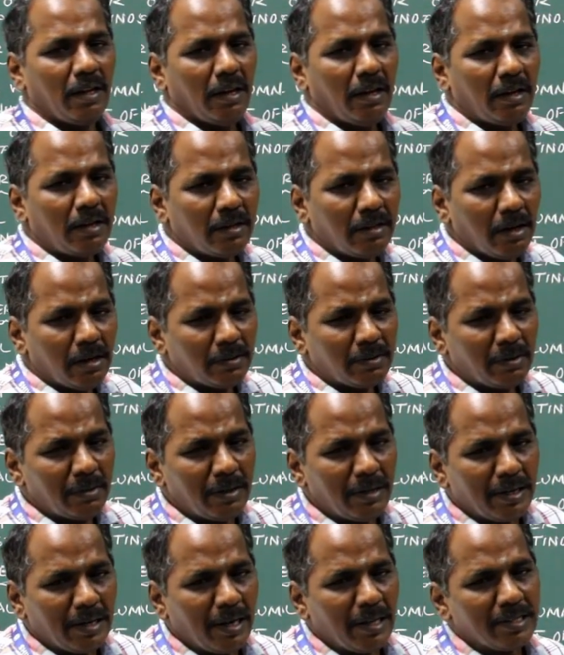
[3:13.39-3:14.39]
It not
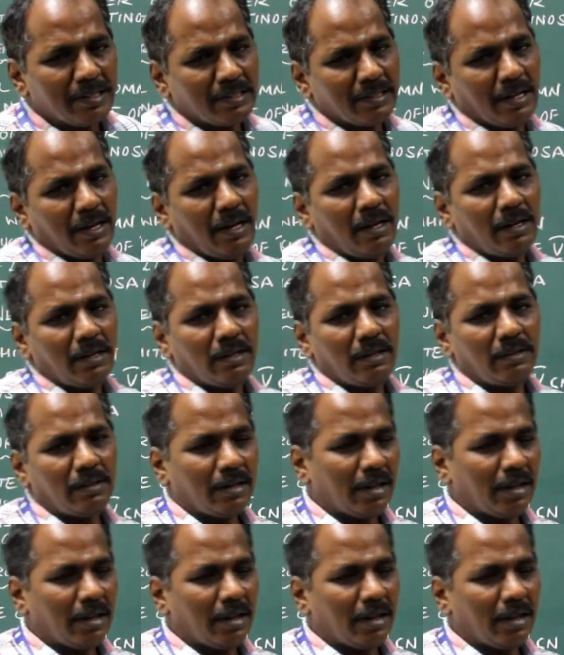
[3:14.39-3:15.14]
only relates there,